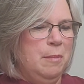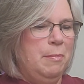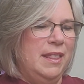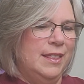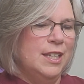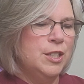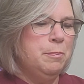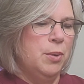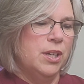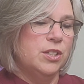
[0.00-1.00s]
But this
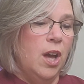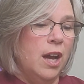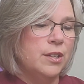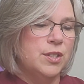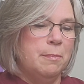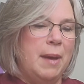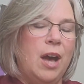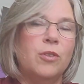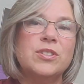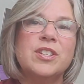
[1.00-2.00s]
book talks
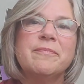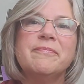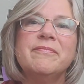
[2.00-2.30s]
about